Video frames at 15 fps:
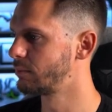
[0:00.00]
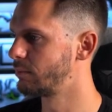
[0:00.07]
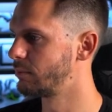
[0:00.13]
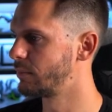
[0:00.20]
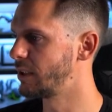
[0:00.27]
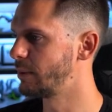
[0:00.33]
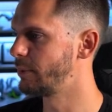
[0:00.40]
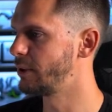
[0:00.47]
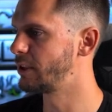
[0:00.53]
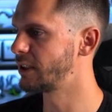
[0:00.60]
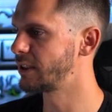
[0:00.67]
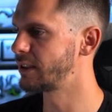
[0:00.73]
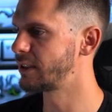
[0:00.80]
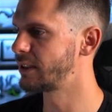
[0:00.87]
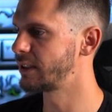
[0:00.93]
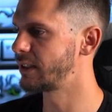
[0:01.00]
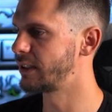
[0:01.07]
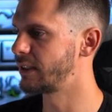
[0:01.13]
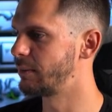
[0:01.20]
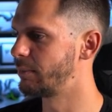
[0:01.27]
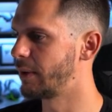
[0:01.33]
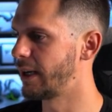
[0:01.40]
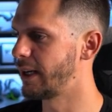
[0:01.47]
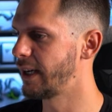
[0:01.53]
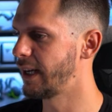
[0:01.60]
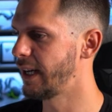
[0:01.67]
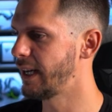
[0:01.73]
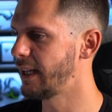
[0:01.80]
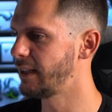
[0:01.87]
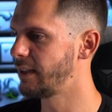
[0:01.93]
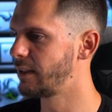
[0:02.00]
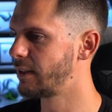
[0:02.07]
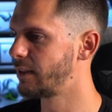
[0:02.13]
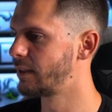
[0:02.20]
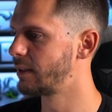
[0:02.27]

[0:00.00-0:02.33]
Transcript: Maybe just in my head.